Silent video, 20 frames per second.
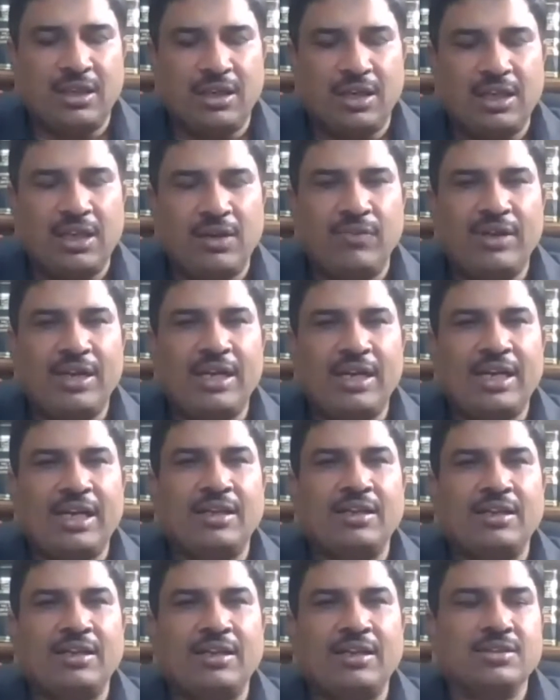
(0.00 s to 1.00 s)
Earlier we had
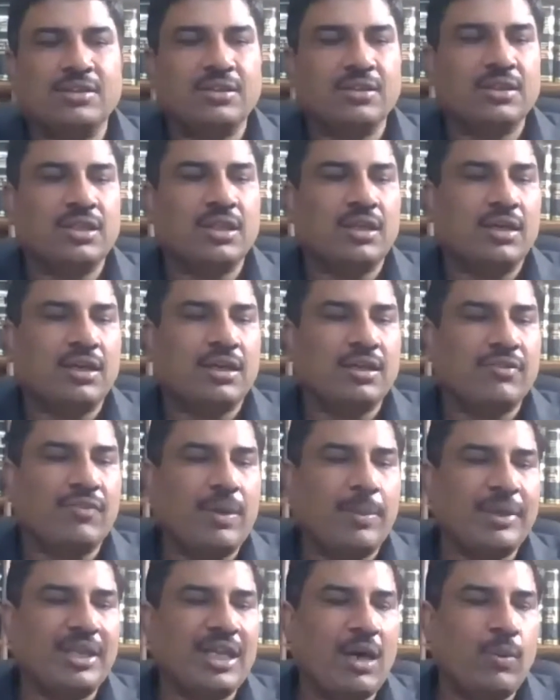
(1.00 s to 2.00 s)
a
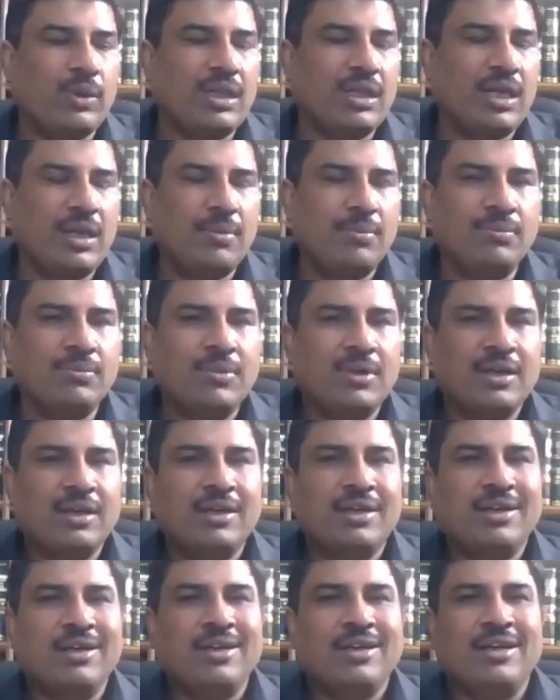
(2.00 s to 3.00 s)
webinar with him
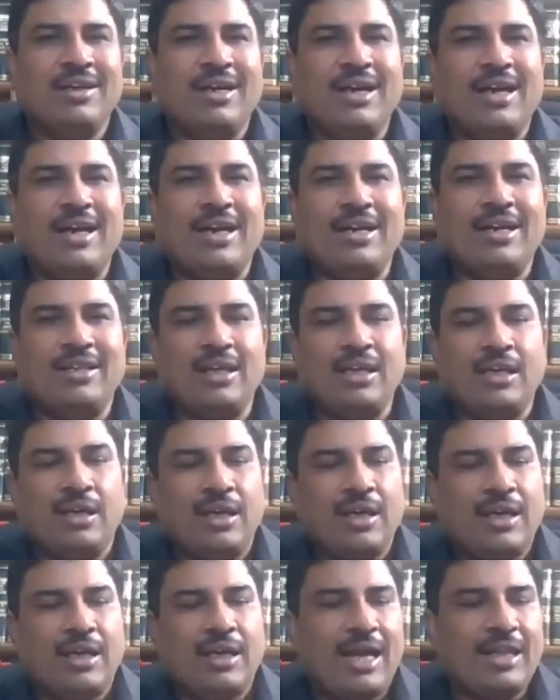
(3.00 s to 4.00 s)

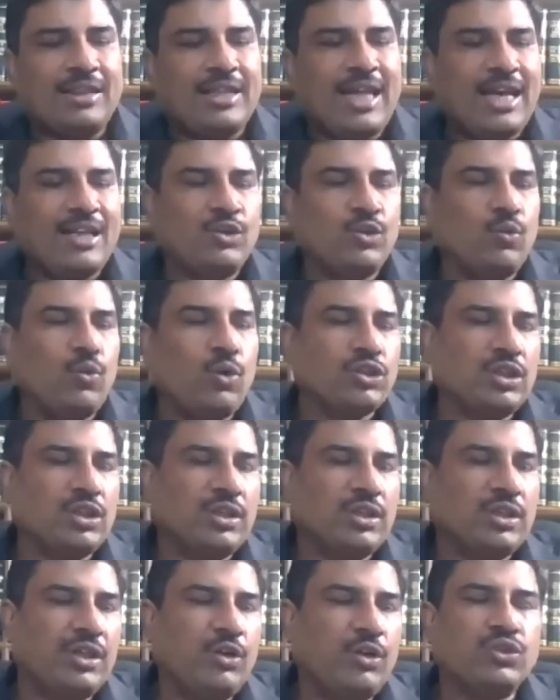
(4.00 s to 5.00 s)
and that too was
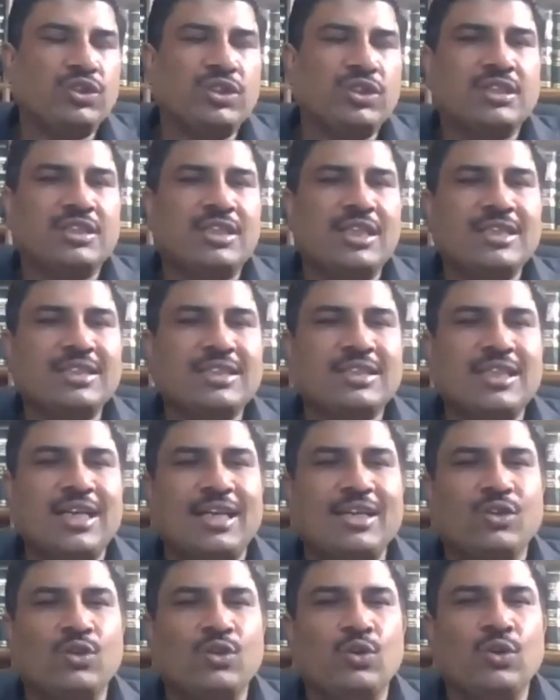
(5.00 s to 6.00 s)
a huge success.
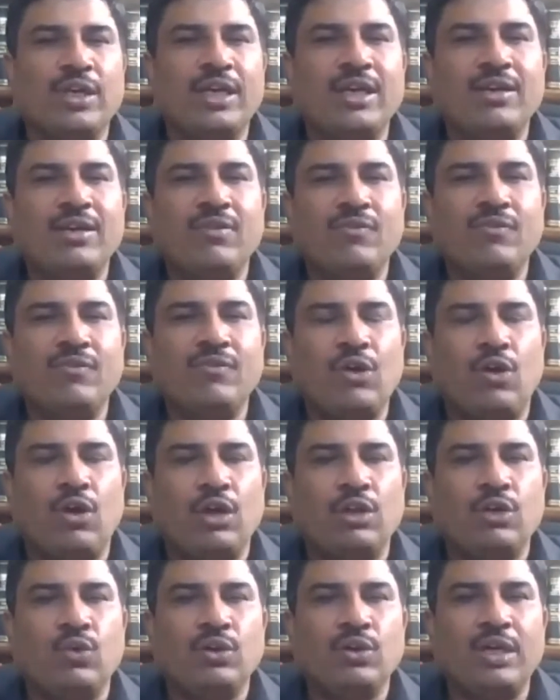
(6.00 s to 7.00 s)
And today we
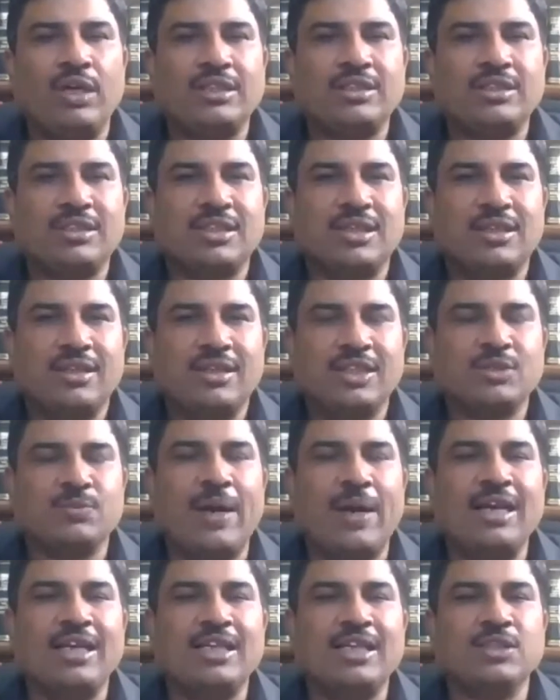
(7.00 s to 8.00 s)
all know that
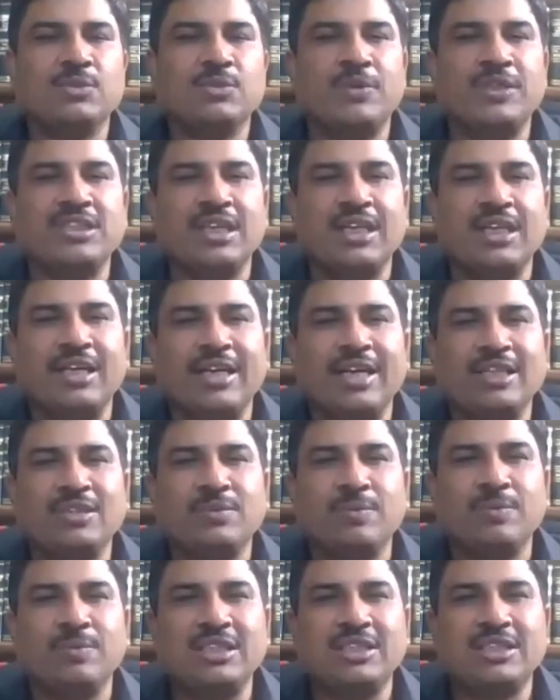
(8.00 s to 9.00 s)
despite his pressing
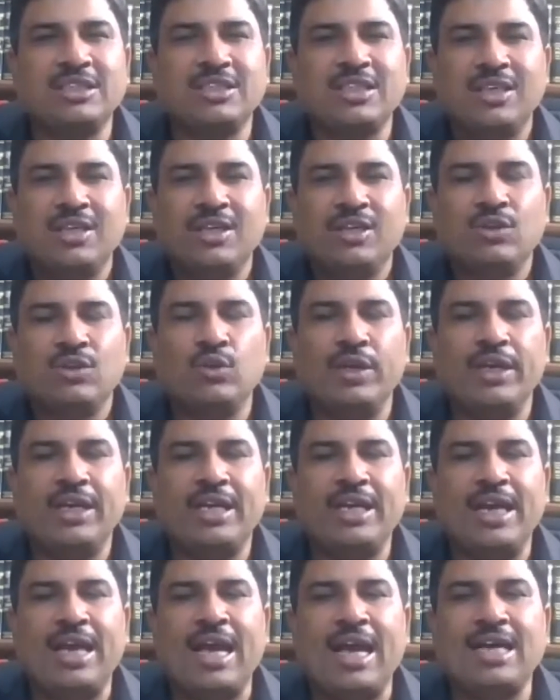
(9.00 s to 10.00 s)
engagements, today
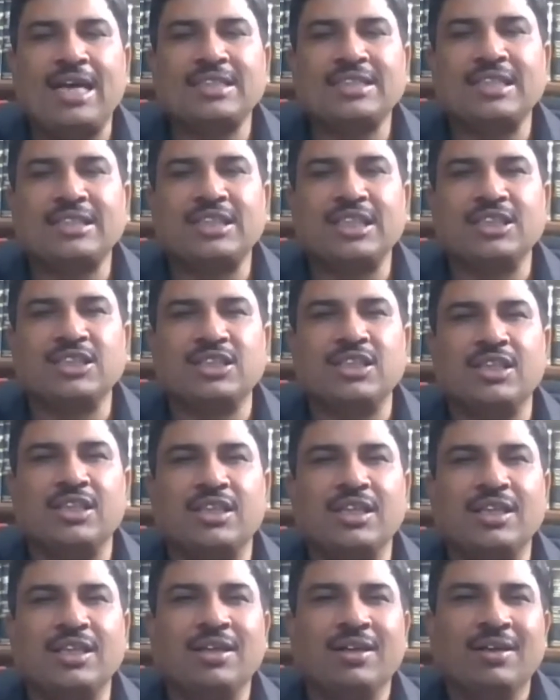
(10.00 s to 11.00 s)
he has at
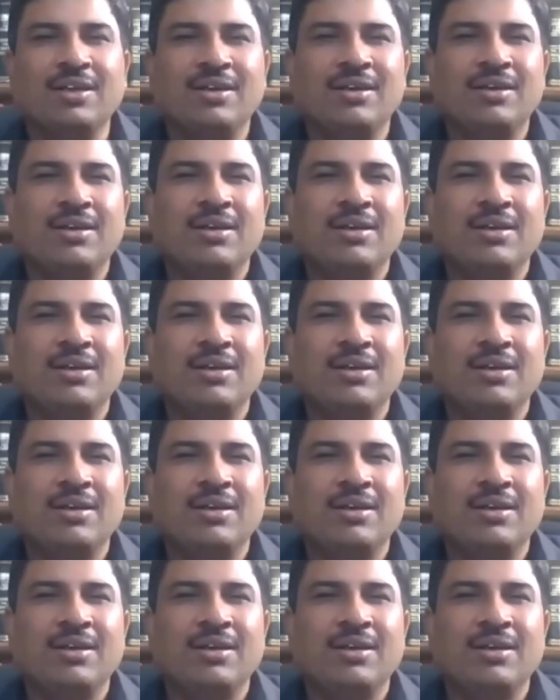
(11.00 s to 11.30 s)
6:30.